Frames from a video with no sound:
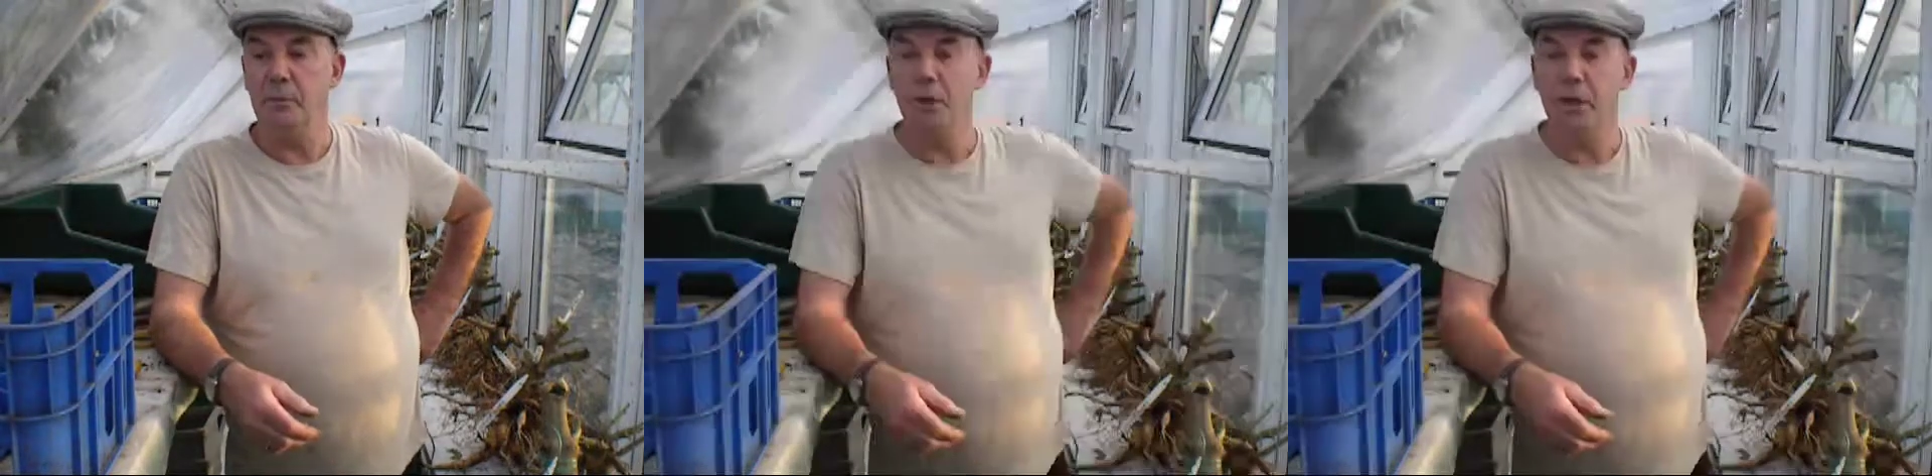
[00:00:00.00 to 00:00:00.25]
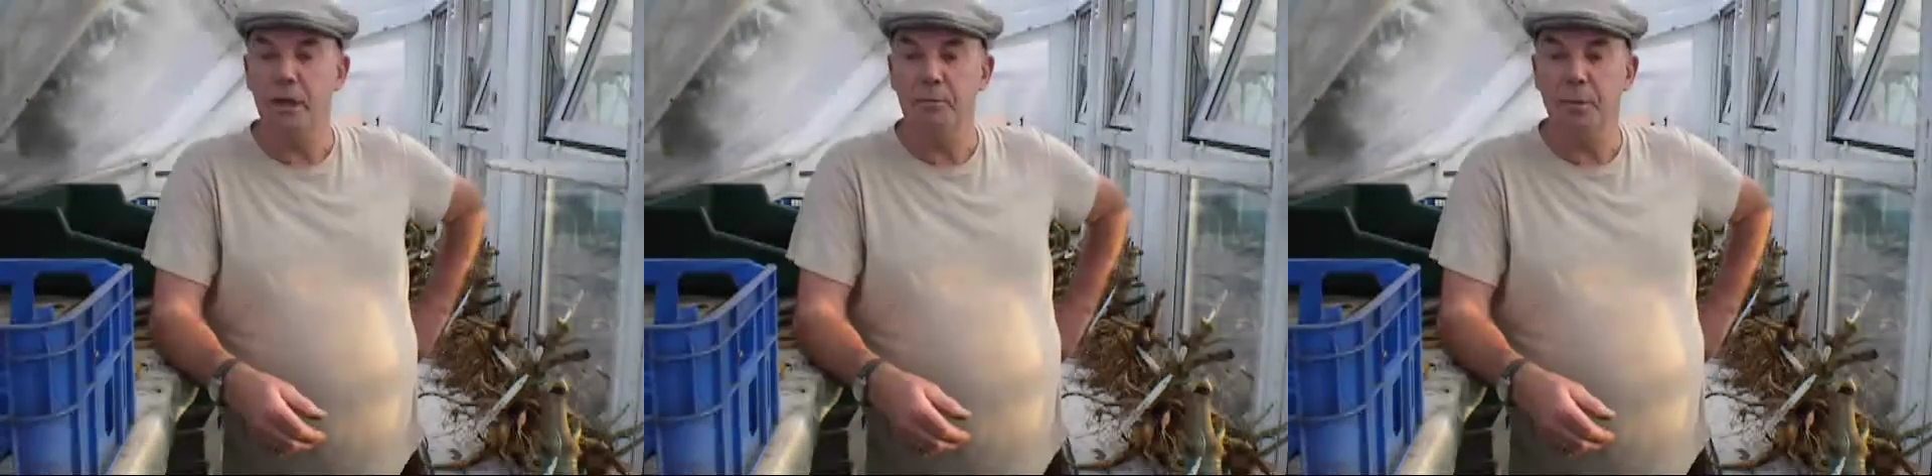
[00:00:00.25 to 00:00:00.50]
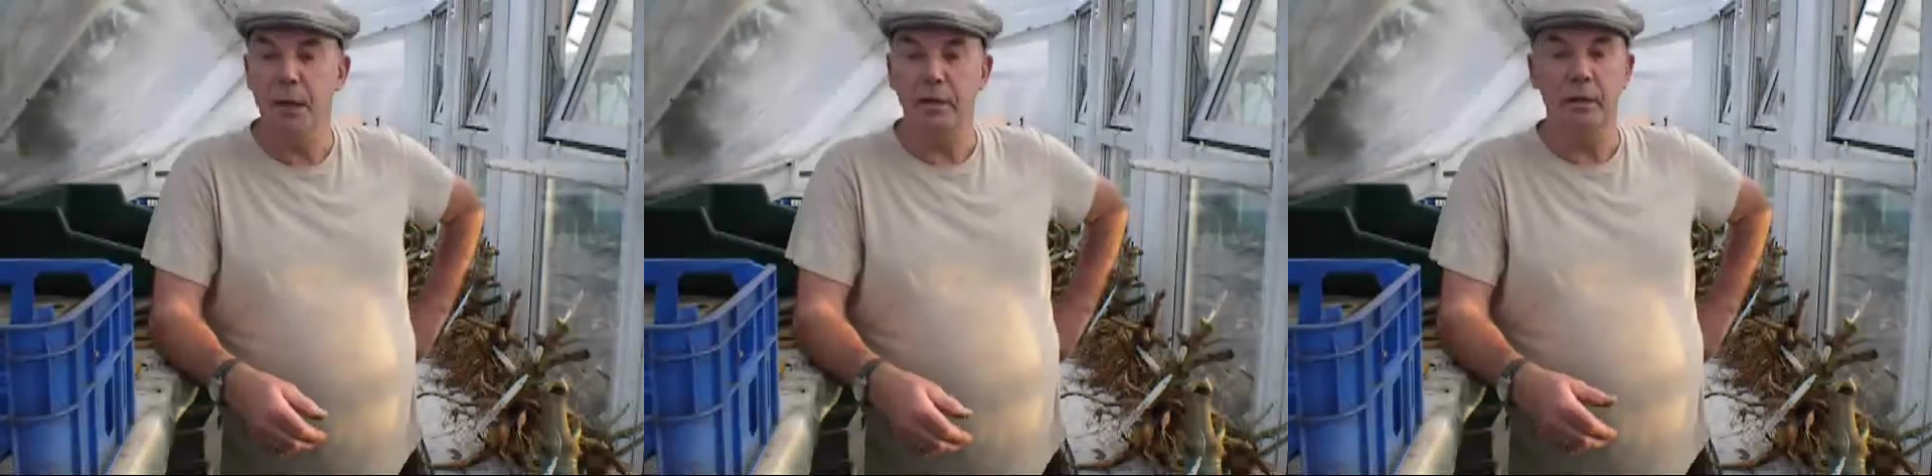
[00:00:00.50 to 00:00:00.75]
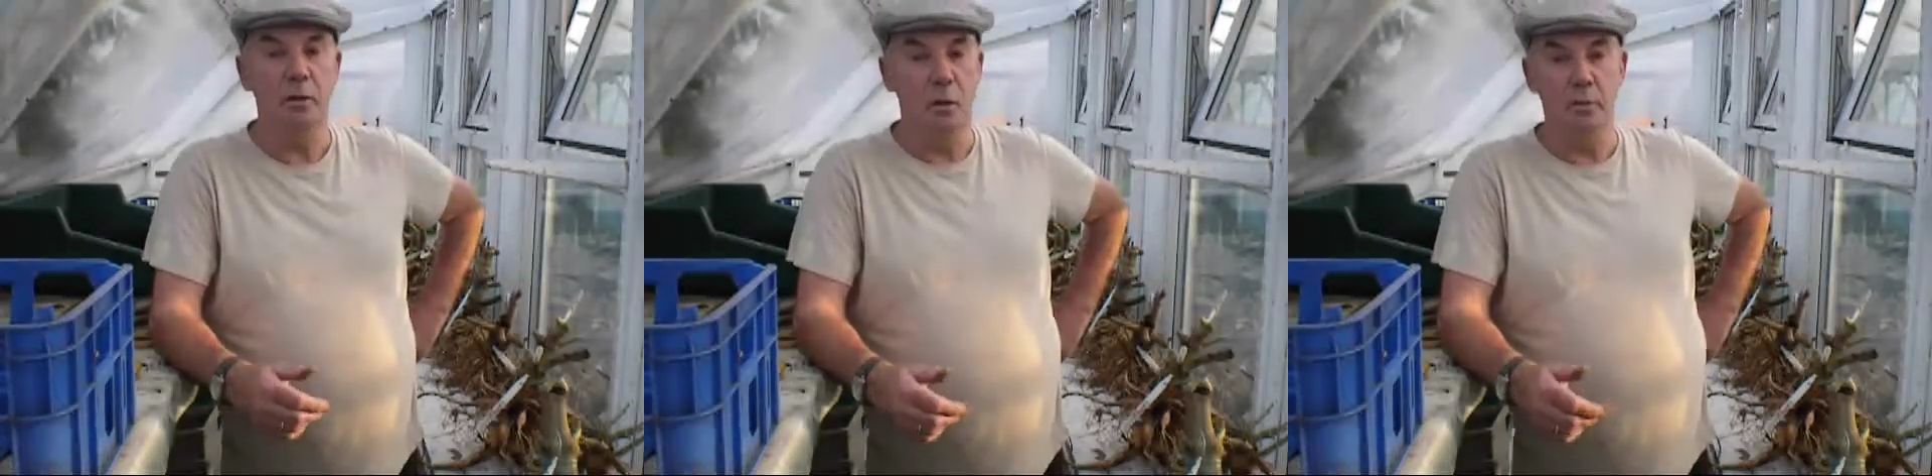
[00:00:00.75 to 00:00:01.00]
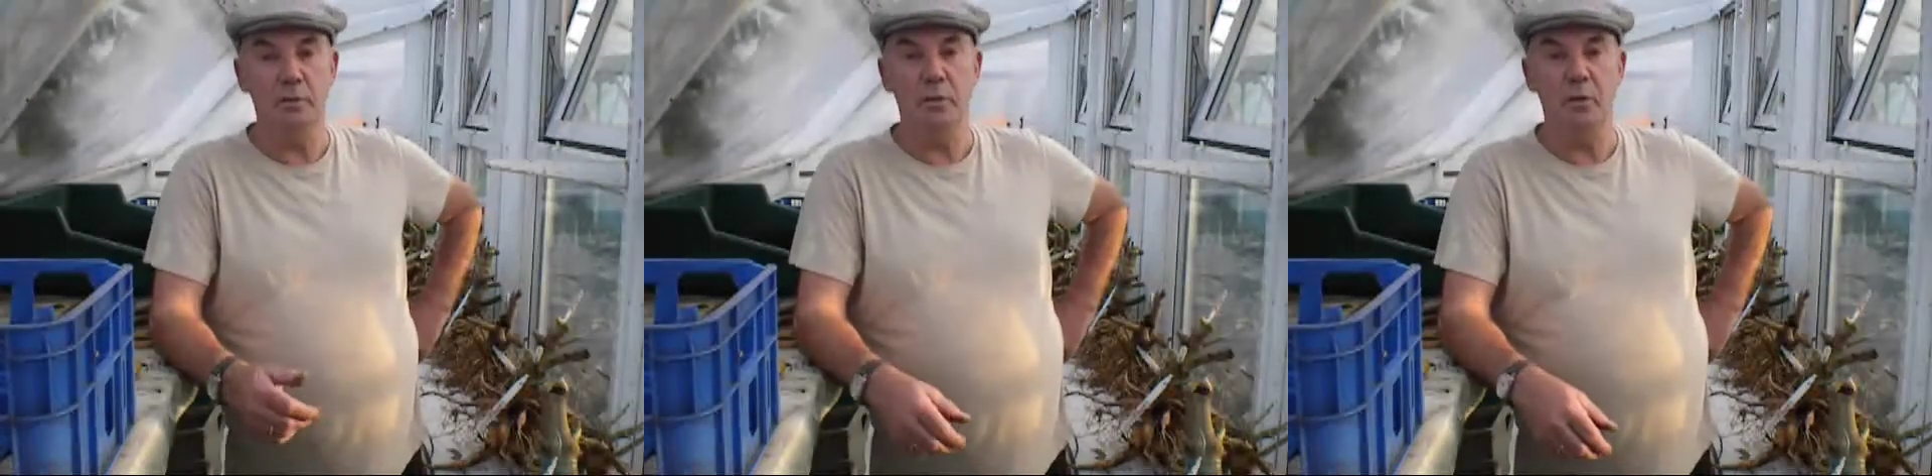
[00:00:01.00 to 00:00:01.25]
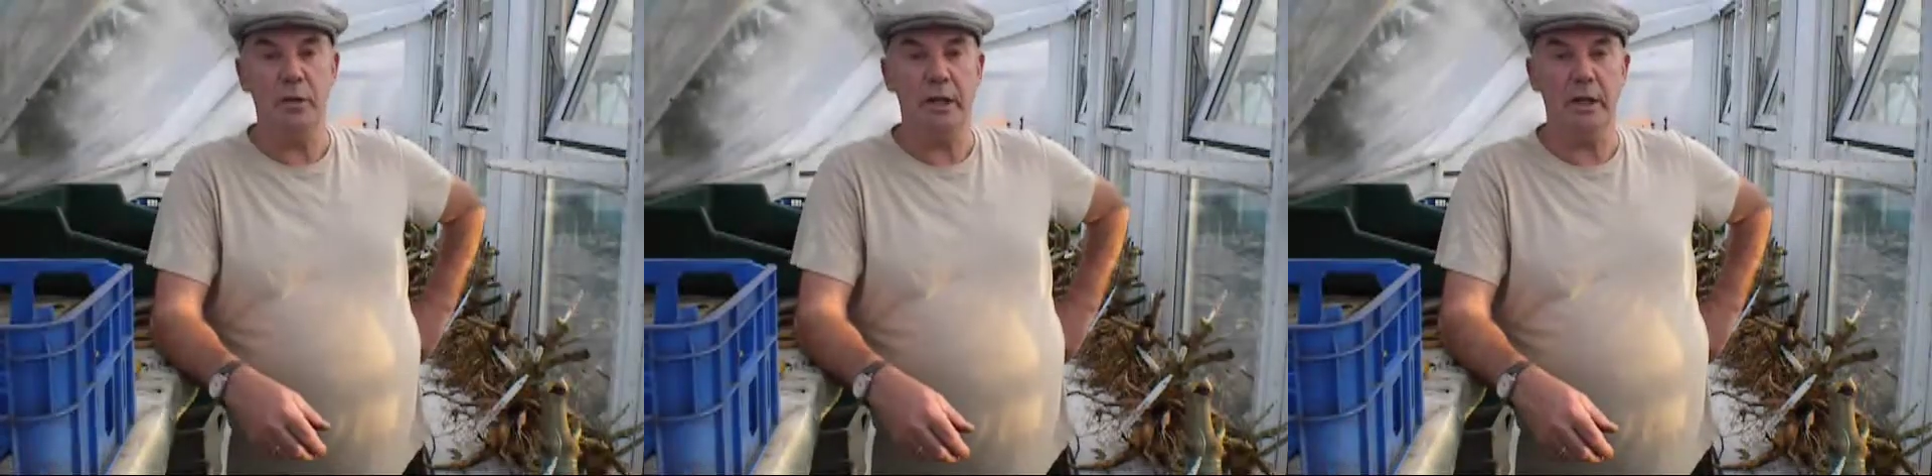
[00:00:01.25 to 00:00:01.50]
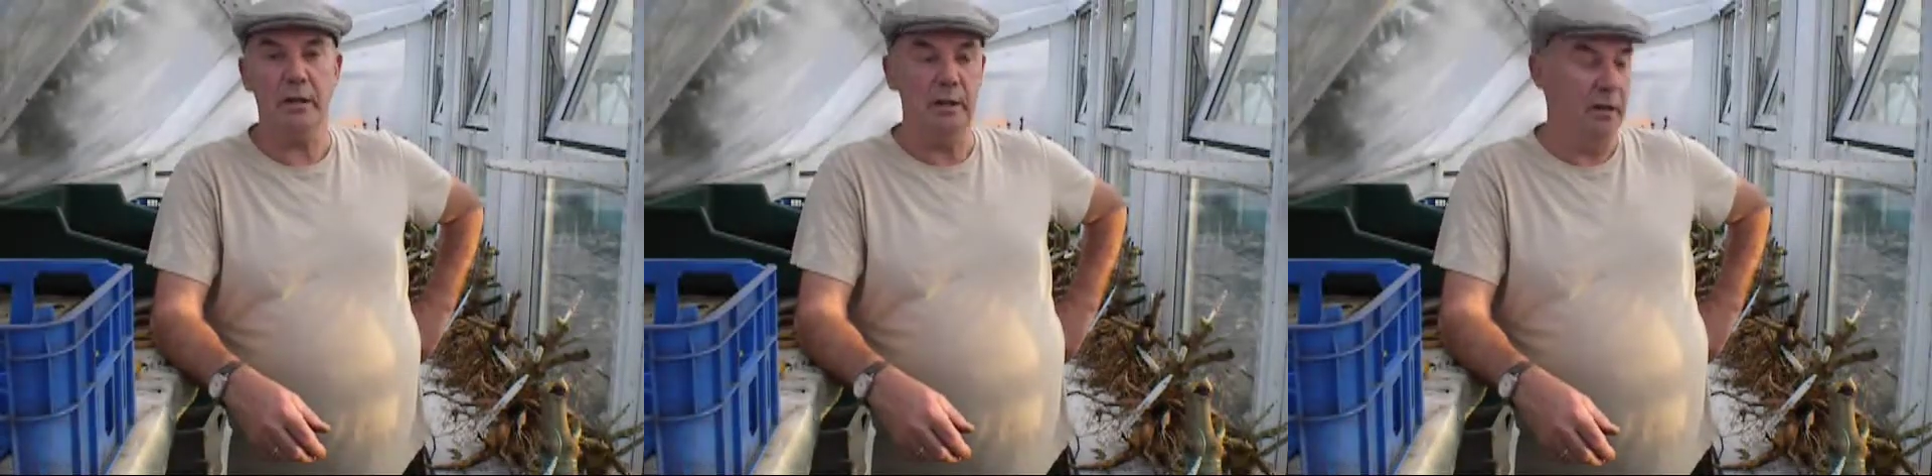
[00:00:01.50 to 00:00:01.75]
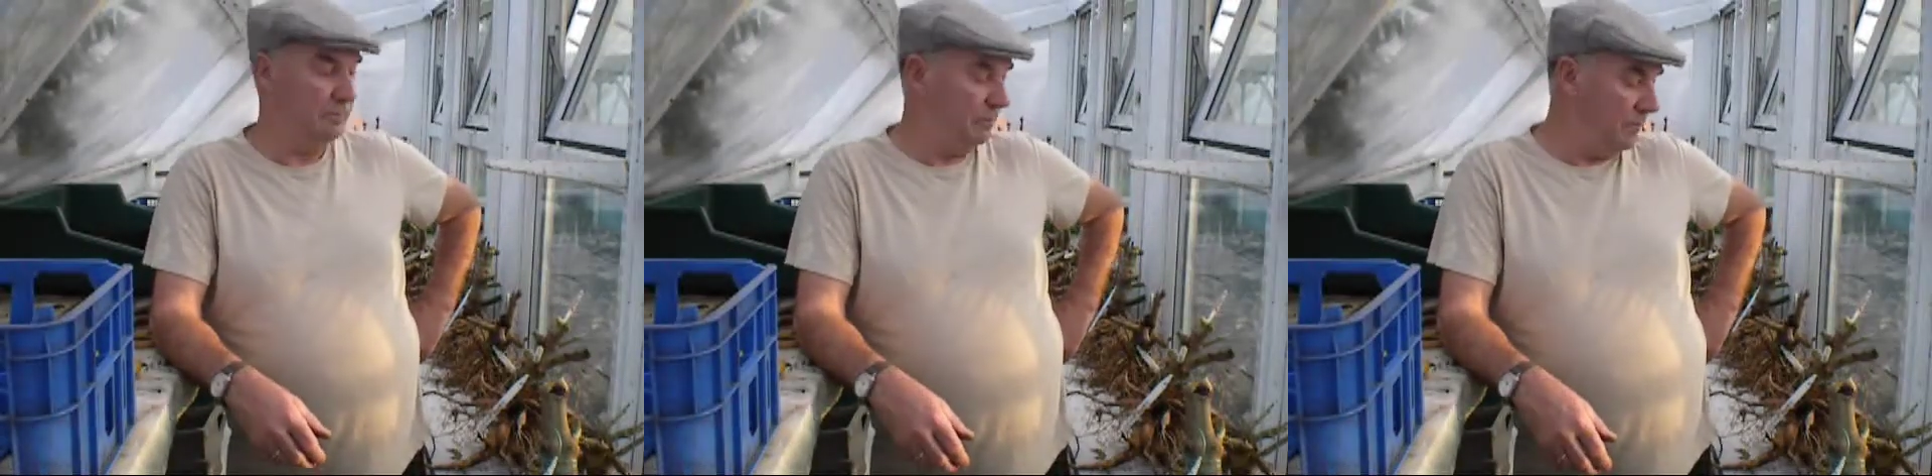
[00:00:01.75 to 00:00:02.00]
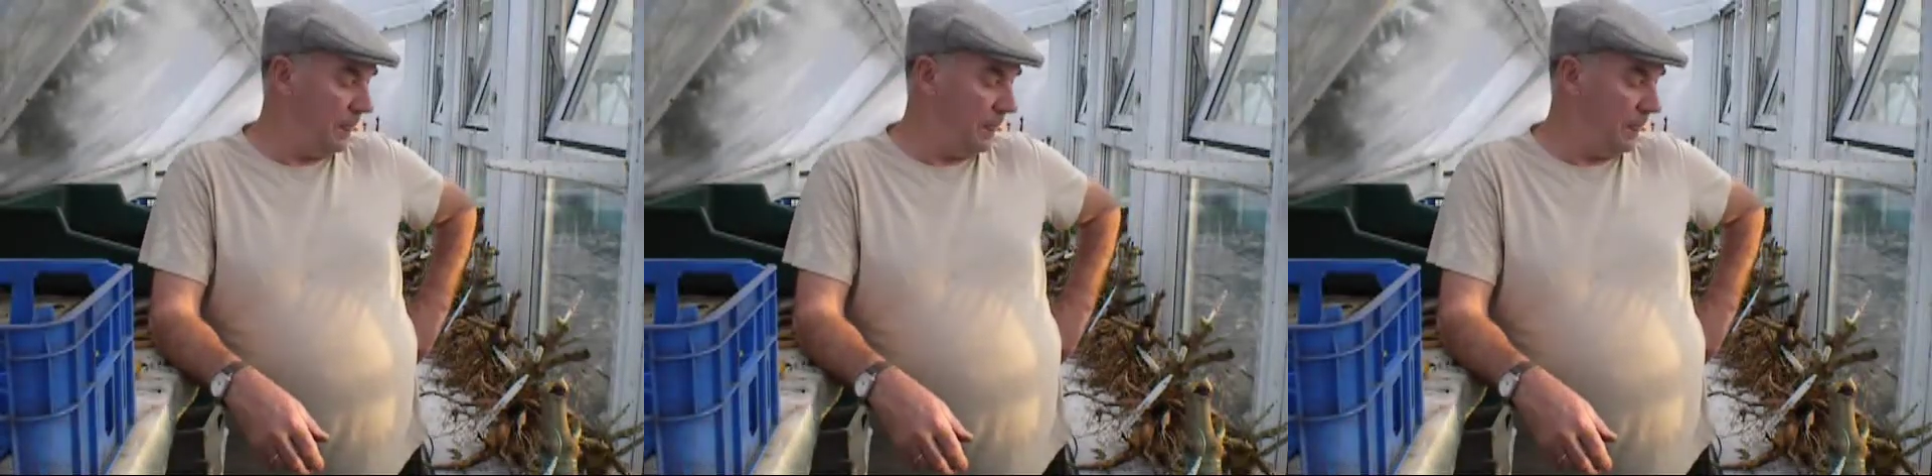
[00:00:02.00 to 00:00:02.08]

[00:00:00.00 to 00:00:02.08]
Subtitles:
get them on the heat bed, and hopefully we'll get a